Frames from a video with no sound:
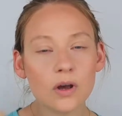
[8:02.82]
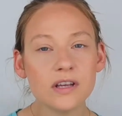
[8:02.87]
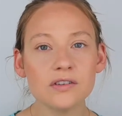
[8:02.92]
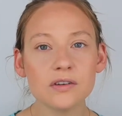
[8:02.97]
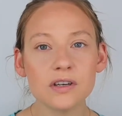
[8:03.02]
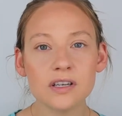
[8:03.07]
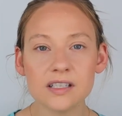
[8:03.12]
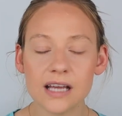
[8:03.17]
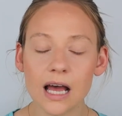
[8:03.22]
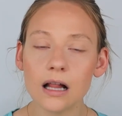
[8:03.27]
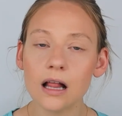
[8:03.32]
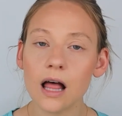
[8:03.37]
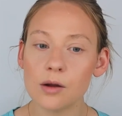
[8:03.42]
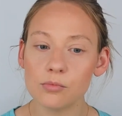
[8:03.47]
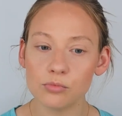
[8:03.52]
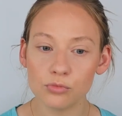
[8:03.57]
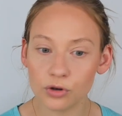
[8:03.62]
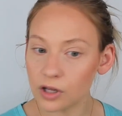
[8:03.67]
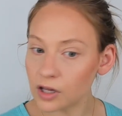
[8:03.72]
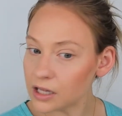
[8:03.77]
as you can tell,
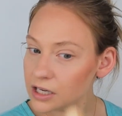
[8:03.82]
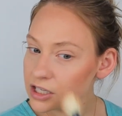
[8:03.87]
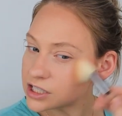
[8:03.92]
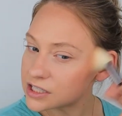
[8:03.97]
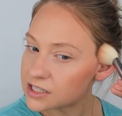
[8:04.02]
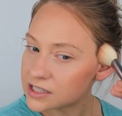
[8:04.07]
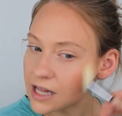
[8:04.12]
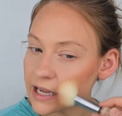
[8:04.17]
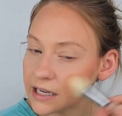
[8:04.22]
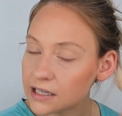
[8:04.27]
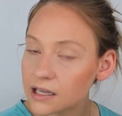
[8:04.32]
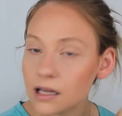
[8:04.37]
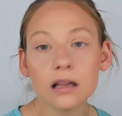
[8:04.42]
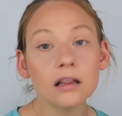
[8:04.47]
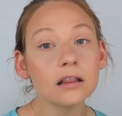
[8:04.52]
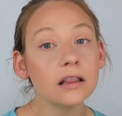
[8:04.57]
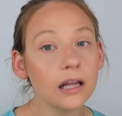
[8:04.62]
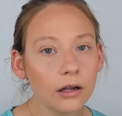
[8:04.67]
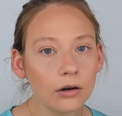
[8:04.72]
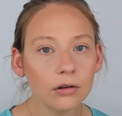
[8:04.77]
I'm really just like
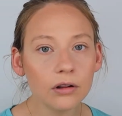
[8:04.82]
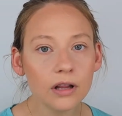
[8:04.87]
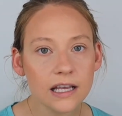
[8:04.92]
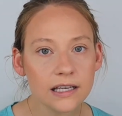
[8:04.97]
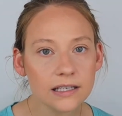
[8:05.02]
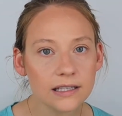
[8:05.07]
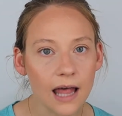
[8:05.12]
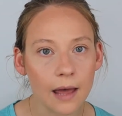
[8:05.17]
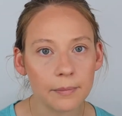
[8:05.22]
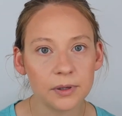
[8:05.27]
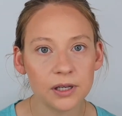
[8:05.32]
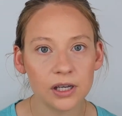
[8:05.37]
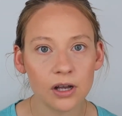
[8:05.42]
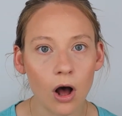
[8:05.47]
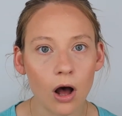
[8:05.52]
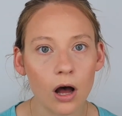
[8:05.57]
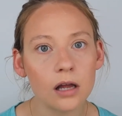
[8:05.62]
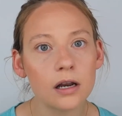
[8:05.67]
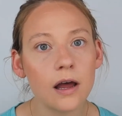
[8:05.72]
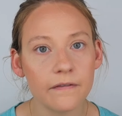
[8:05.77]
literally slapping
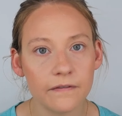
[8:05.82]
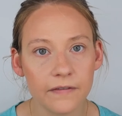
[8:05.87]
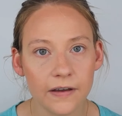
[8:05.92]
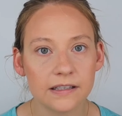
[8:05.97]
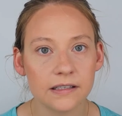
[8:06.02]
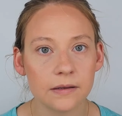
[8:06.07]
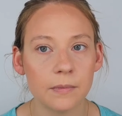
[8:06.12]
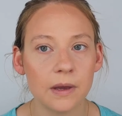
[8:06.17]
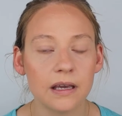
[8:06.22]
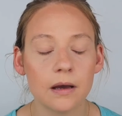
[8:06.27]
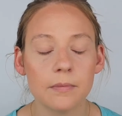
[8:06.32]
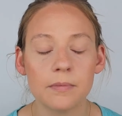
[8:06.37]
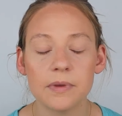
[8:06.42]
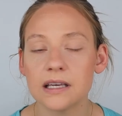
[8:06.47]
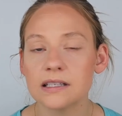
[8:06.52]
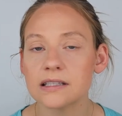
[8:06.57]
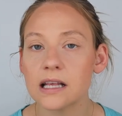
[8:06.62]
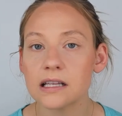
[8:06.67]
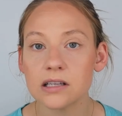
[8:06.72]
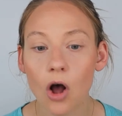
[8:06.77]
on a face of makeup
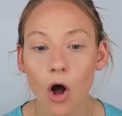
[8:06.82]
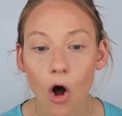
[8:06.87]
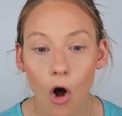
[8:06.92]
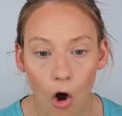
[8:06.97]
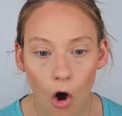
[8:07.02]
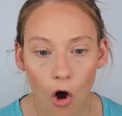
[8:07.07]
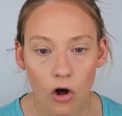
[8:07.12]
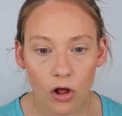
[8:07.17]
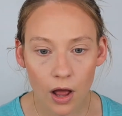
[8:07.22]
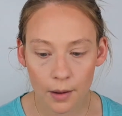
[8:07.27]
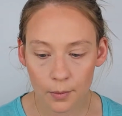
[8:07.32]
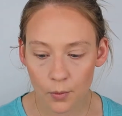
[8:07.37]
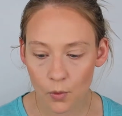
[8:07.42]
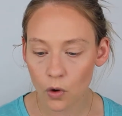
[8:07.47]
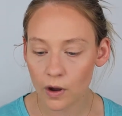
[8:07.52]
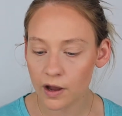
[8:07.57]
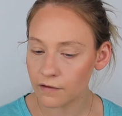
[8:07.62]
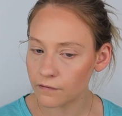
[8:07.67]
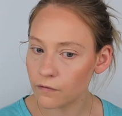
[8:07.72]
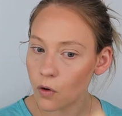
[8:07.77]
because that's all I'm
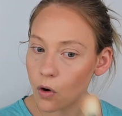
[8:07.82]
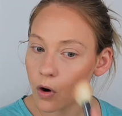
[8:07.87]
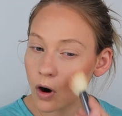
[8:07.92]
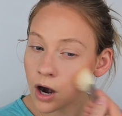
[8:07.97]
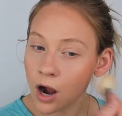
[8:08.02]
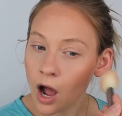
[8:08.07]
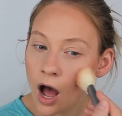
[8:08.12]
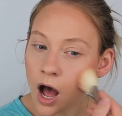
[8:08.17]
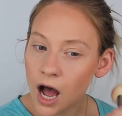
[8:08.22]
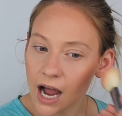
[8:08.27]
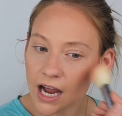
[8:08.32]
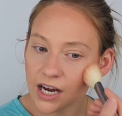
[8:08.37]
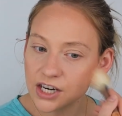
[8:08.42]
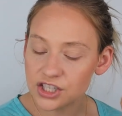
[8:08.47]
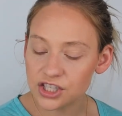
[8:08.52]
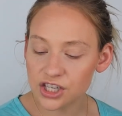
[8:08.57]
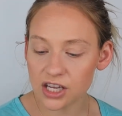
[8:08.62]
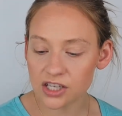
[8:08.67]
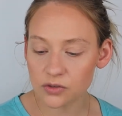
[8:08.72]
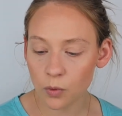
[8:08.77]
going for. I
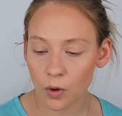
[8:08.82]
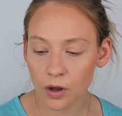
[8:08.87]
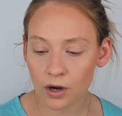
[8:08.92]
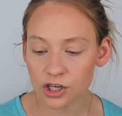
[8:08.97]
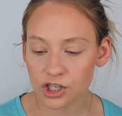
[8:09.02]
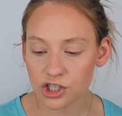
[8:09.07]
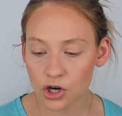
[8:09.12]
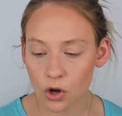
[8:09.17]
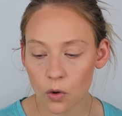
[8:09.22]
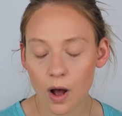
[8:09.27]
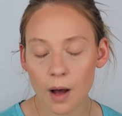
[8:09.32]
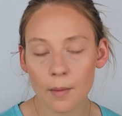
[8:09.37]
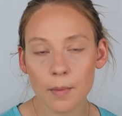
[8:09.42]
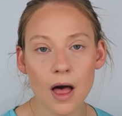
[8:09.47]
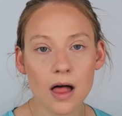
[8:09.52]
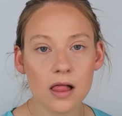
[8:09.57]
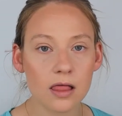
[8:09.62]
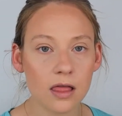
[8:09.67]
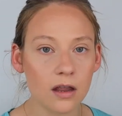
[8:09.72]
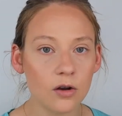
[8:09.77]
just want to show up
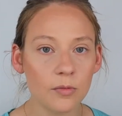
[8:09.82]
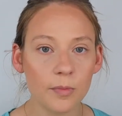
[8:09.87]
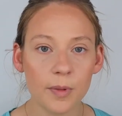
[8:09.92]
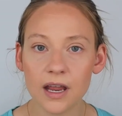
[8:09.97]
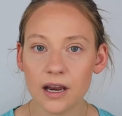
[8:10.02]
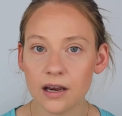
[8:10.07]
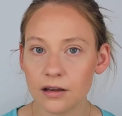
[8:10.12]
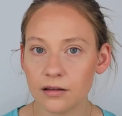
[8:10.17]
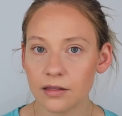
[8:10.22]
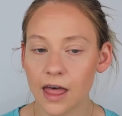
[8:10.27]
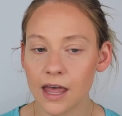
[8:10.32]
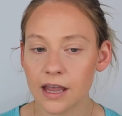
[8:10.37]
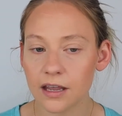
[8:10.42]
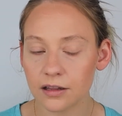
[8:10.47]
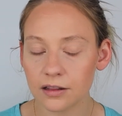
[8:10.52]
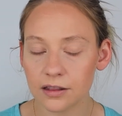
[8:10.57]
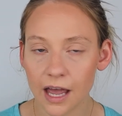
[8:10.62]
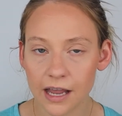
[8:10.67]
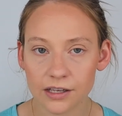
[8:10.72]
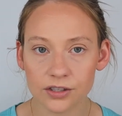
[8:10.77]
a little bit
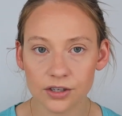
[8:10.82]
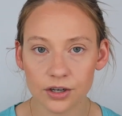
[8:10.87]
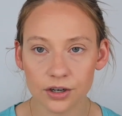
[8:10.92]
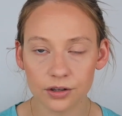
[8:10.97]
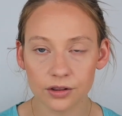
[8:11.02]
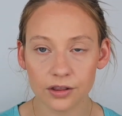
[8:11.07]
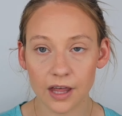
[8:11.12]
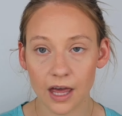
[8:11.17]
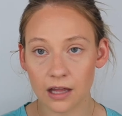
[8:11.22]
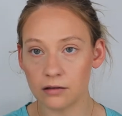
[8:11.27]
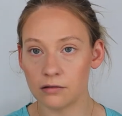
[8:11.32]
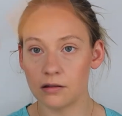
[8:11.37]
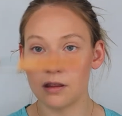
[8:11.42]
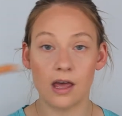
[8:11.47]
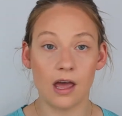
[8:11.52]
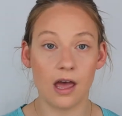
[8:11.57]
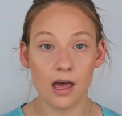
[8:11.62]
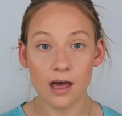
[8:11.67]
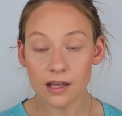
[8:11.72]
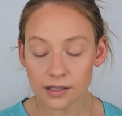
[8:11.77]
like nicer than
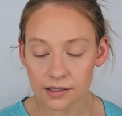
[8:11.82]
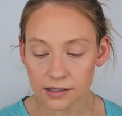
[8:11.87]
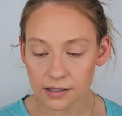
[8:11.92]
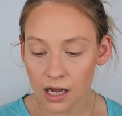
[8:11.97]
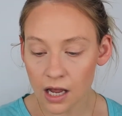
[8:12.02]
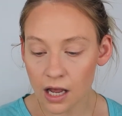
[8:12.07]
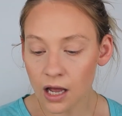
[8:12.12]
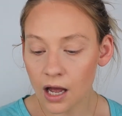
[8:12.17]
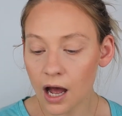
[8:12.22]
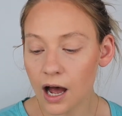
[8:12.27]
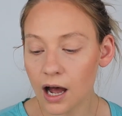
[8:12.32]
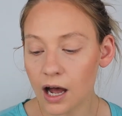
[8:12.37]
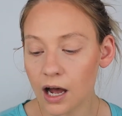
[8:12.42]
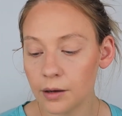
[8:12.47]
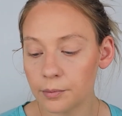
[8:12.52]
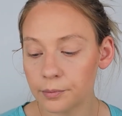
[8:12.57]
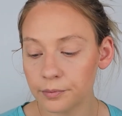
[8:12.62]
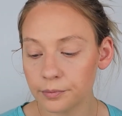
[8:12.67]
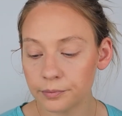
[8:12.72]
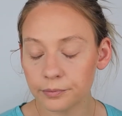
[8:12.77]
this,
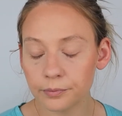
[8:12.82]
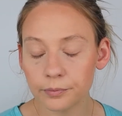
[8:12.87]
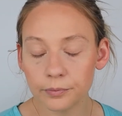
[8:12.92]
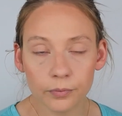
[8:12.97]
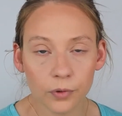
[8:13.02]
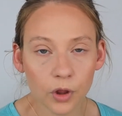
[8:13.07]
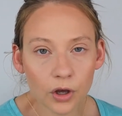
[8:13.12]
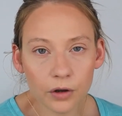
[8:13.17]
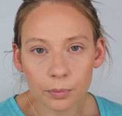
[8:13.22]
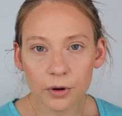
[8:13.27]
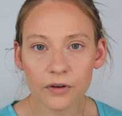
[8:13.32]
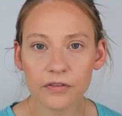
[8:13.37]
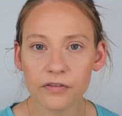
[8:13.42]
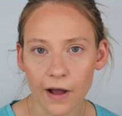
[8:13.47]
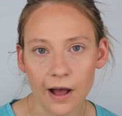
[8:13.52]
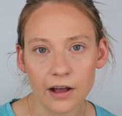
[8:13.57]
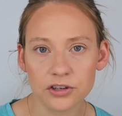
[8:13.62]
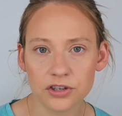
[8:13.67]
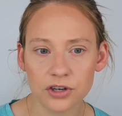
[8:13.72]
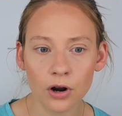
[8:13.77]
look
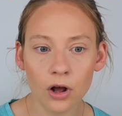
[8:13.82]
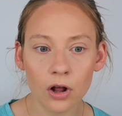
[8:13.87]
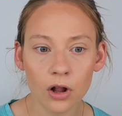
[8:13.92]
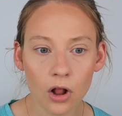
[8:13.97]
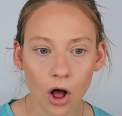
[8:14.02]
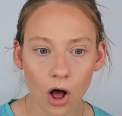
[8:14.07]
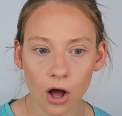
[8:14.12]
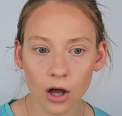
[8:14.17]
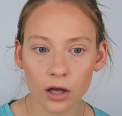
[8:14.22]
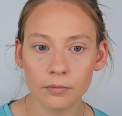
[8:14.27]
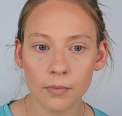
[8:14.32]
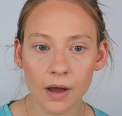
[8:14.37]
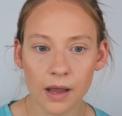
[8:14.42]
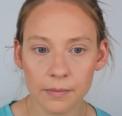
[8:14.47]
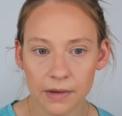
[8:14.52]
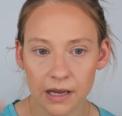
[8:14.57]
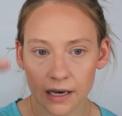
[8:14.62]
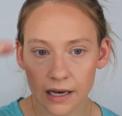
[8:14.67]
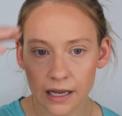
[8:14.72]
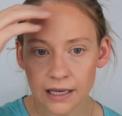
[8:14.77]
professional on my
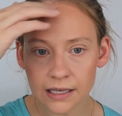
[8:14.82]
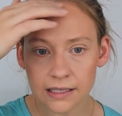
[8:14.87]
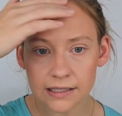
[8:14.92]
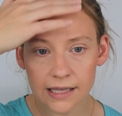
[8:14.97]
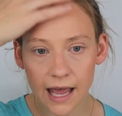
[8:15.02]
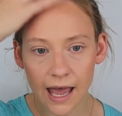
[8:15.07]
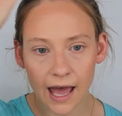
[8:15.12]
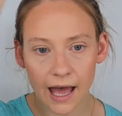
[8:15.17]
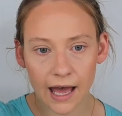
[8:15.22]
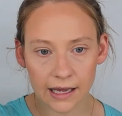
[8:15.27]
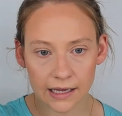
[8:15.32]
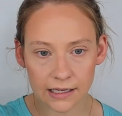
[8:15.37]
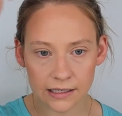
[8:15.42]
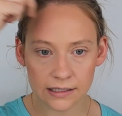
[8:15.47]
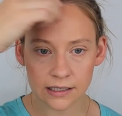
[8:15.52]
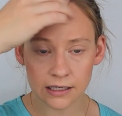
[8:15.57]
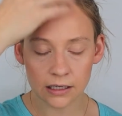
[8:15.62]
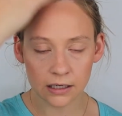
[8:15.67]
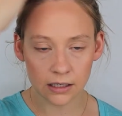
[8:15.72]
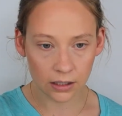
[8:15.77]
meetings
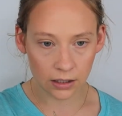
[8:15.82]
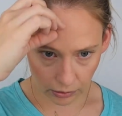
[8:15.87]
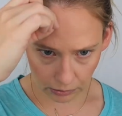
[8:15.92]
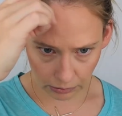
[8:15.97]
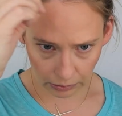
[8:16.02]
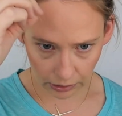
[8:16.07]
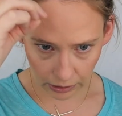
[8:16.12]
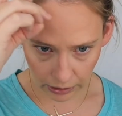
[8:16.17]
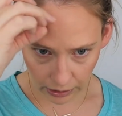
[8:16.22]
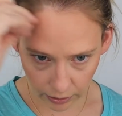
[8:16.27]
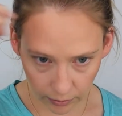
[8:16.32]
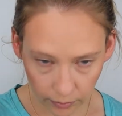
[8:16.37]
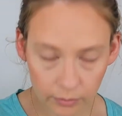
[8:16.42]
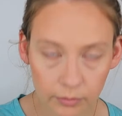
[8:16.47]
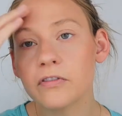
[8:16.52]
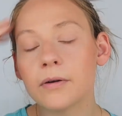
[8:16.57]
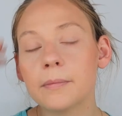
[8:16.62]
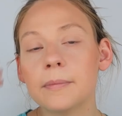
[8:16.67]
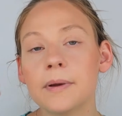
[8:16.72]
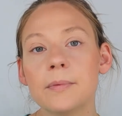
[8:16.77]
and
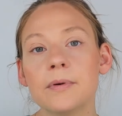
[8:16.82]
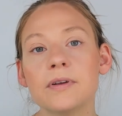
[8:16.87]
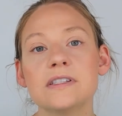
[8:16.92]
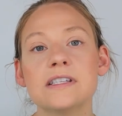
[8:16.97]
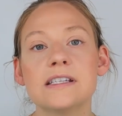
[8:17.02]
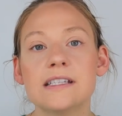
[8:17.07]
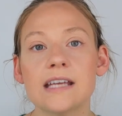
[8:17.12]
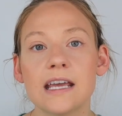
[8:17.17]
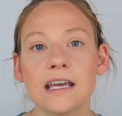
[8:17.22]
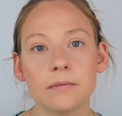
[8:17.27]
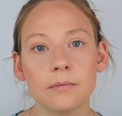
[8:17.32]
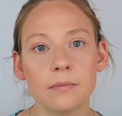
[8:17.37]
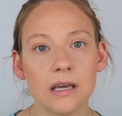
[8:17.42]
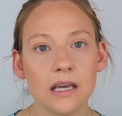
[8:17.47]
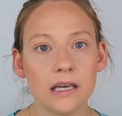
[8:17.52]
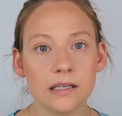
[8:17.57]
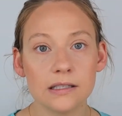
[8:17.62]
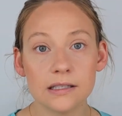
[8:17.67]
for people to take me